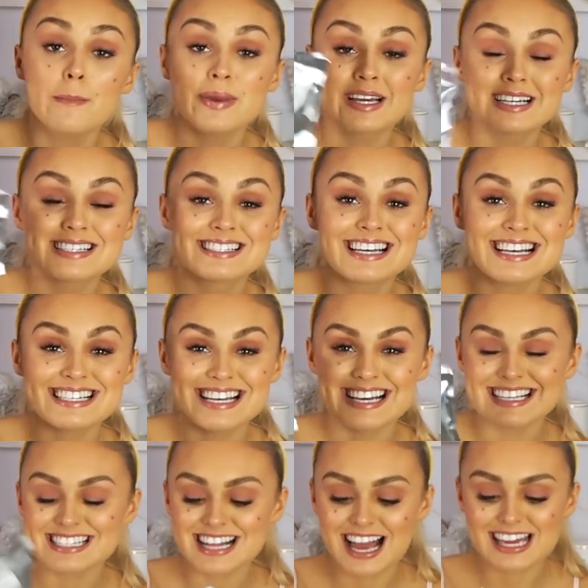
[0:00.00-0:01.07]
because this
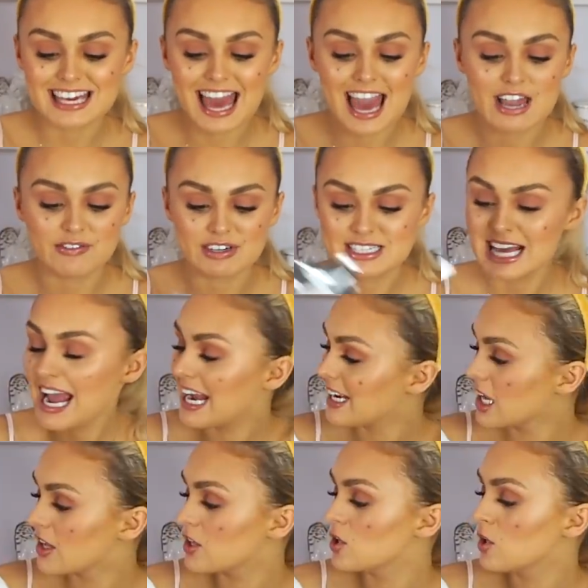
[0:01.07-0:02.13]
is like a
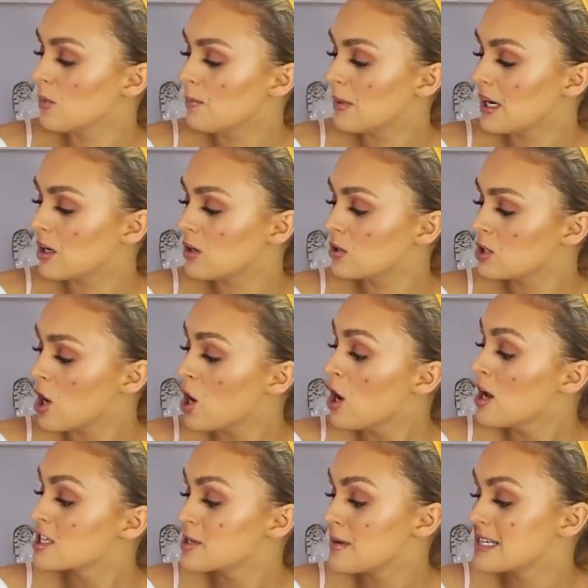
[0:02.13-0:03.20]
retainer that you build.
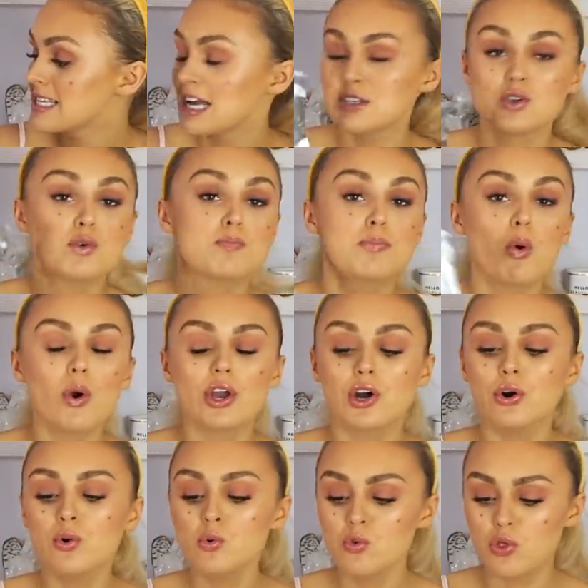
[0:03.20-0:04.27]
So it says you
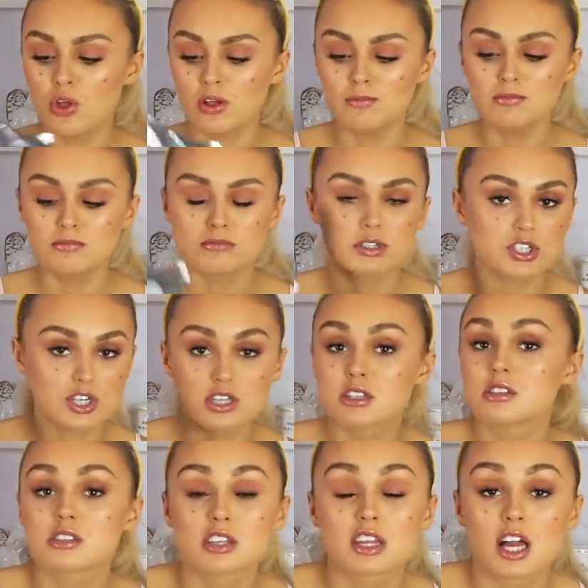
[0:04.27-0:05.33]
boil them, which
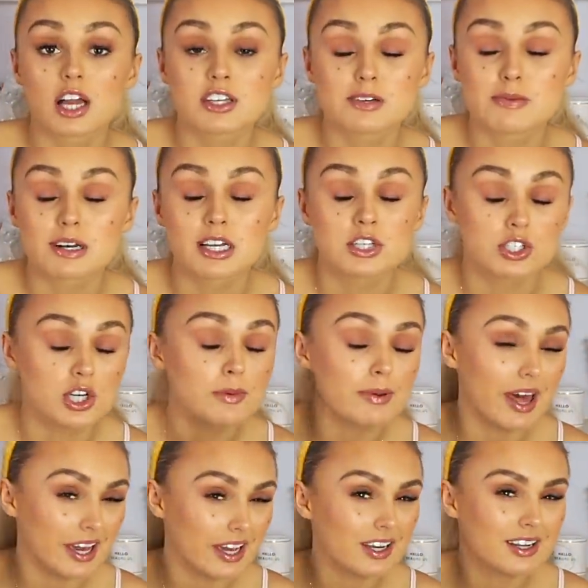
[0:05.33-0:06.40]
isn't something I typically do,
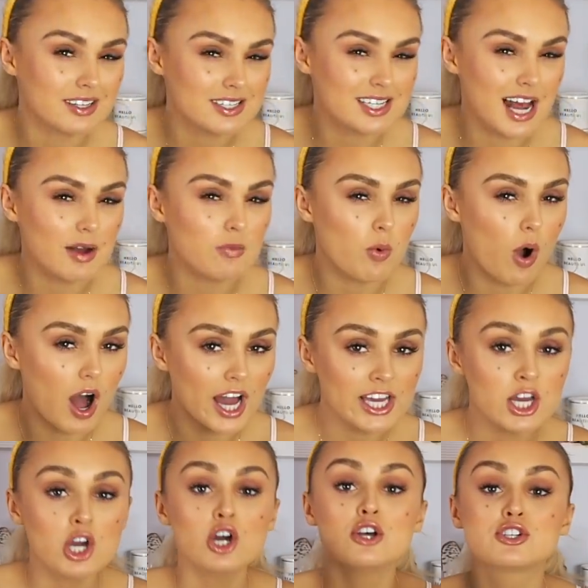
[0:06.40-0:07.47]
but I can understand why.
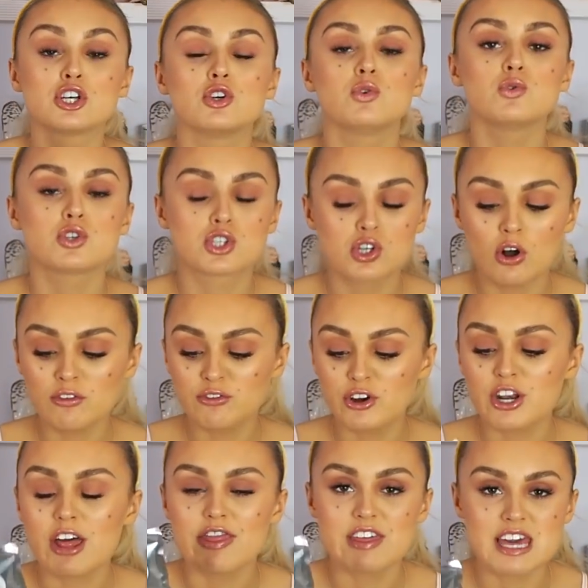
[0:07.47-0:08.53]
So you
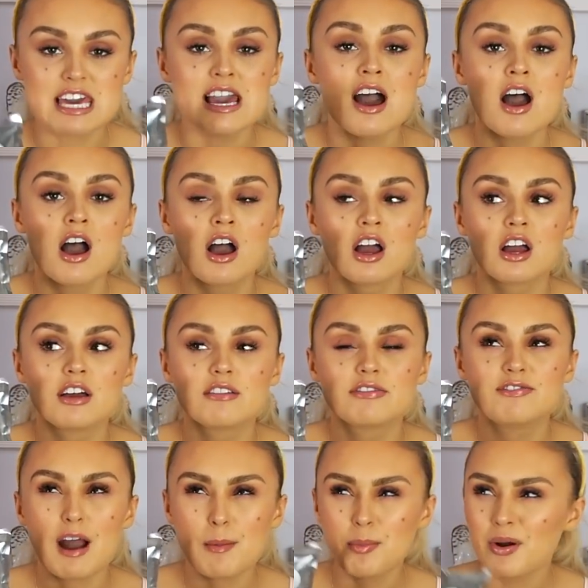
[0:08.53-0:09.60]
soften the
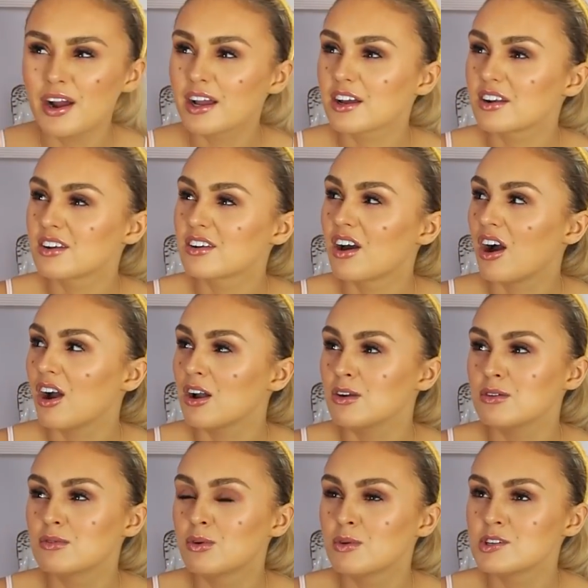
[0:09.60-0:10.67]
fabric
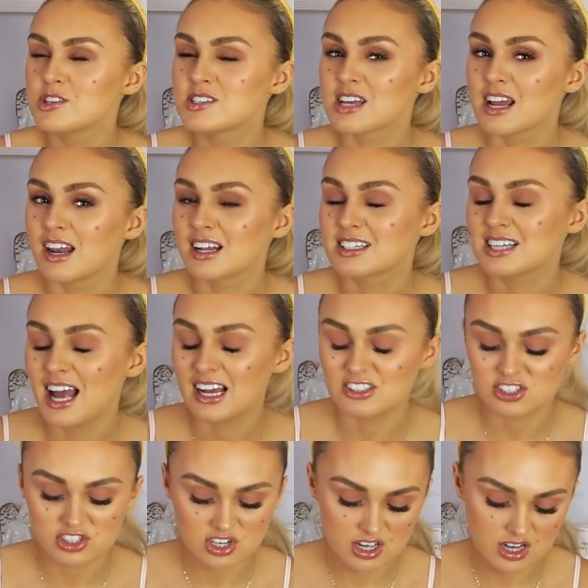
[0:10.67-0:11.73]
no what would you say like
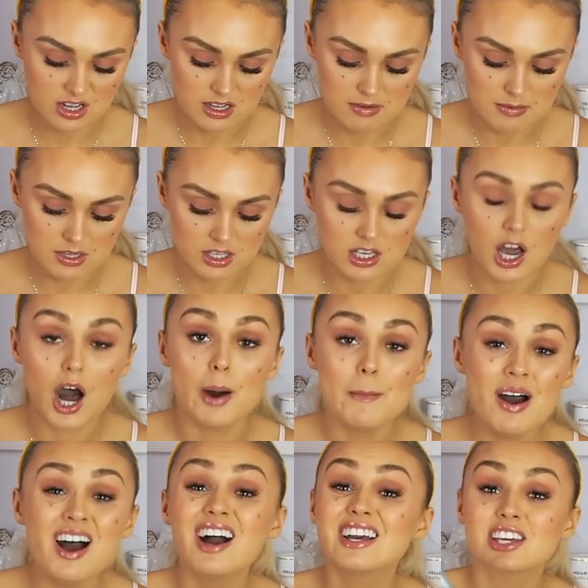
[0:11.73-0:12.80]
texture gum
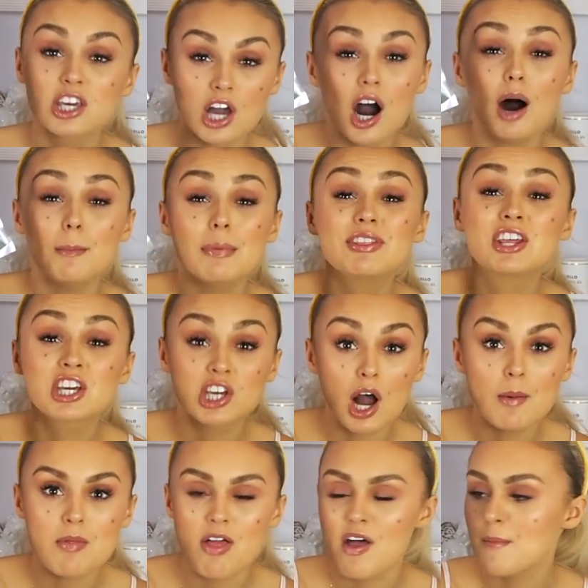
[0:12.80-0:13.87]
gum the
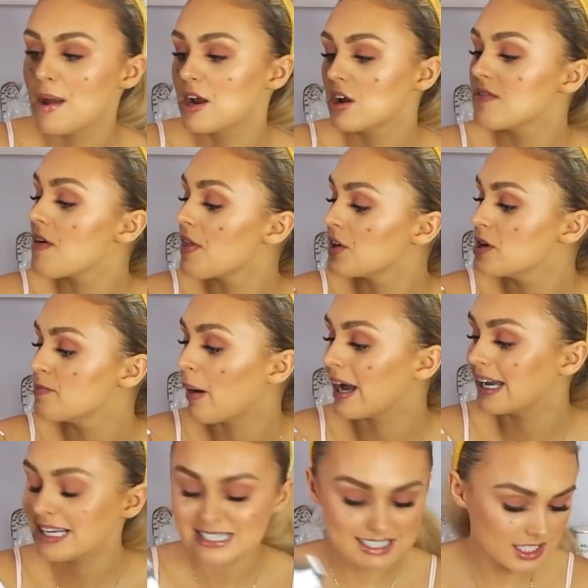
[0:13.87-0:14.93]
gum that they're made of and then you
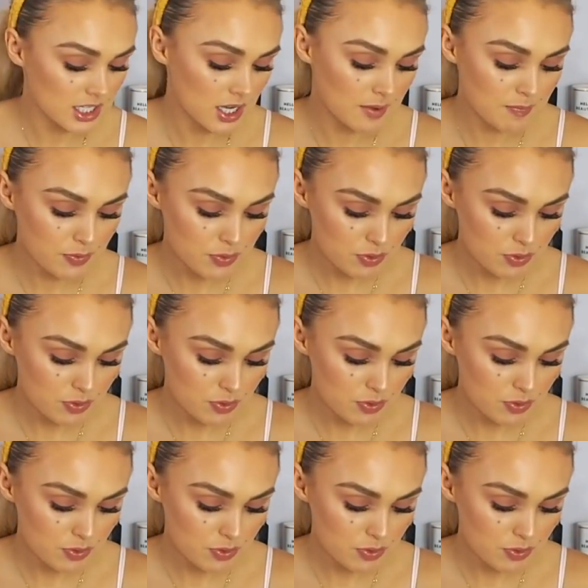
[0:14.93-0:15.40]
bite into them